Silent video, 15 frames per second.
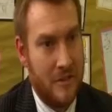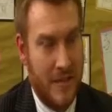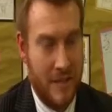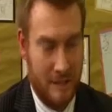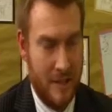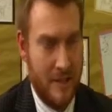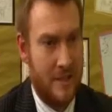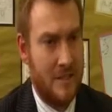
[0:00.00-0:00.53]
and saying,
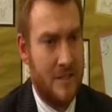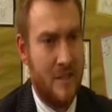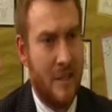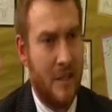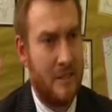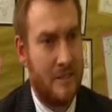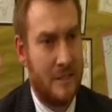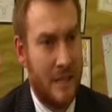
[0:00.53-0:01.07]
right, this is
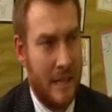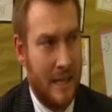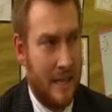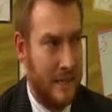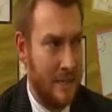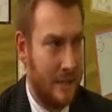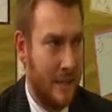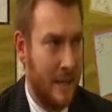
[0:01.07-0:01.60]
science,
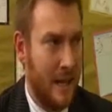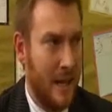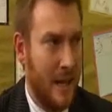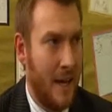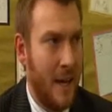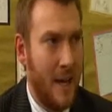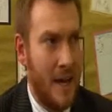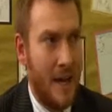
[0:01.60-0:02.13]
and
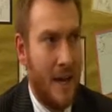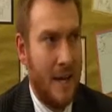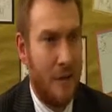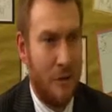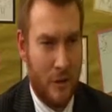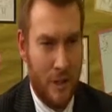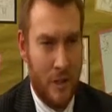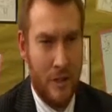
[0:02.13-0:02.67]
uh,
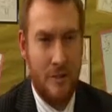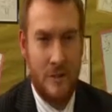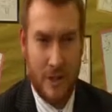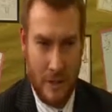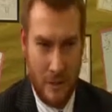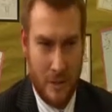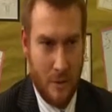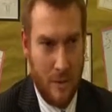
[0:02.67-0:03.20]
you're a girl, so
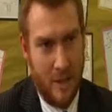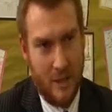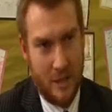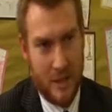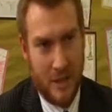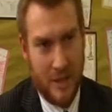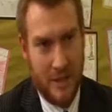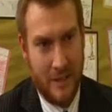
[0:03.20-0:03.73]
you'll do
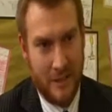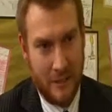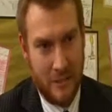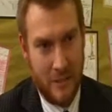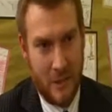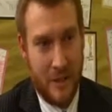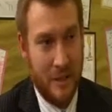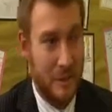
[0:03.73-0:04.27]
biology, and you're a
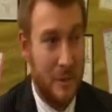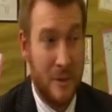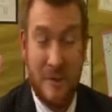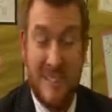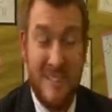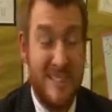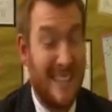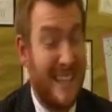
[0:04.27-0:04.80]
boy, and you'll do
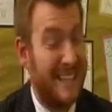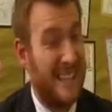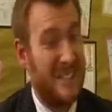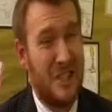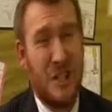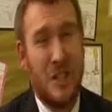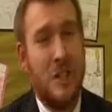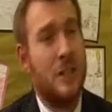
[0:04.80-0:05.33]
physics. And that's
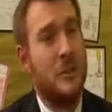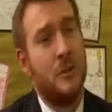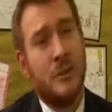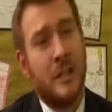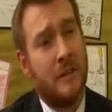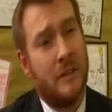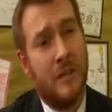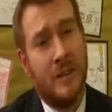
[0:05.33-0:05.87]
a huge
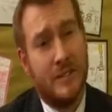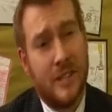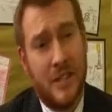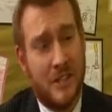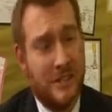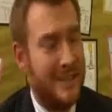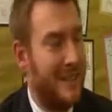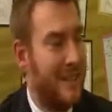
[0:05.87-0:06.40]

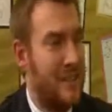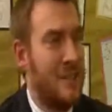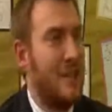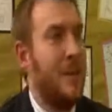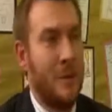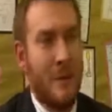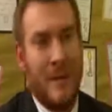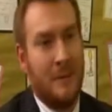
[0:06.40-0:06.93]
generalisation. And I
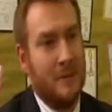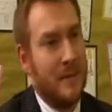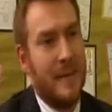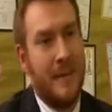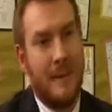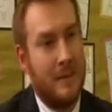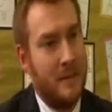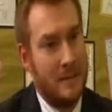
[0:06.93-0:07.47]
know out there
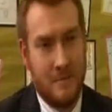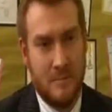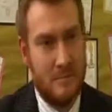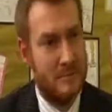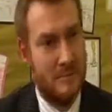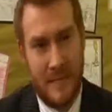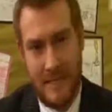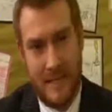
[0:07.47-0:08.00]
there are
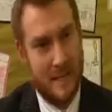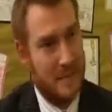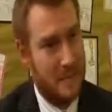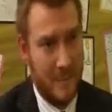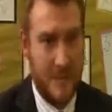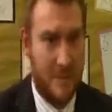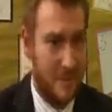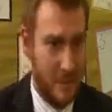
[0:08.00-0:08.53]
fantastic
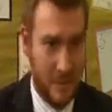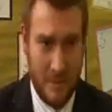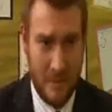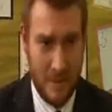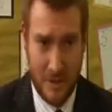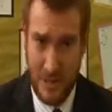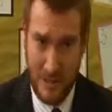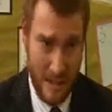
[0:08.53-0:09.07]
people doing
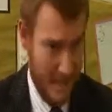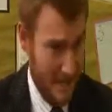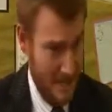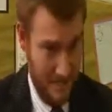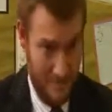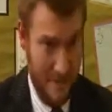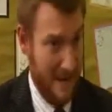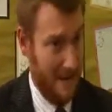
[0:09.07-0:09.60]
biology,
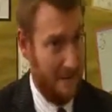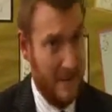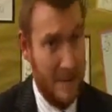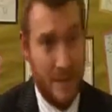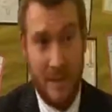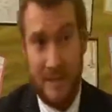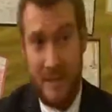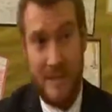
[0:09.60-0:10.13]
male and female,